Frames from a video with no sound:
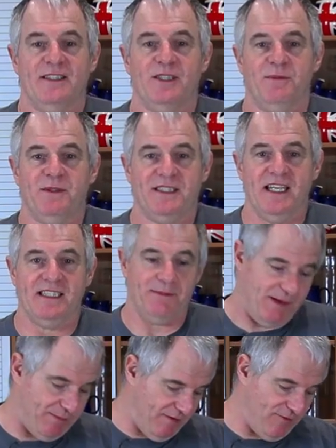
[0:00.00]
Someone said to
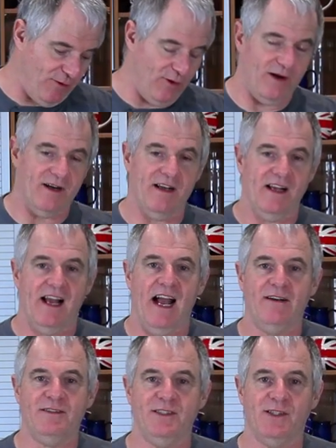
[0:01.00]
me before,
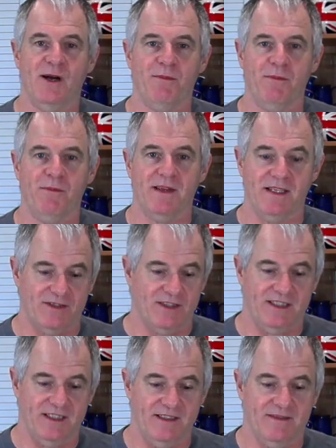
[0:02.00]
how did you come up with this
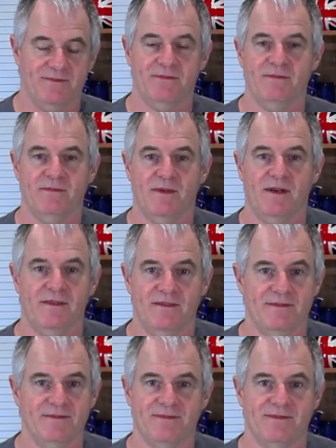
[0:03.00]
idea? Well,
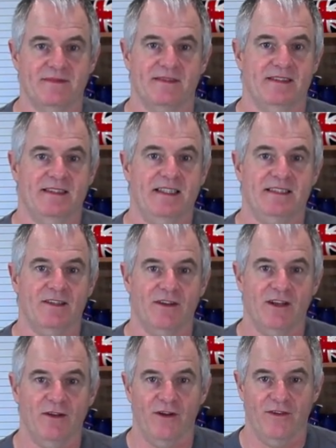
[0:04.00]
it's
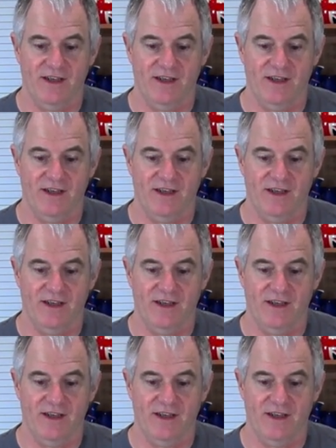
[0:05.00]
like a lot of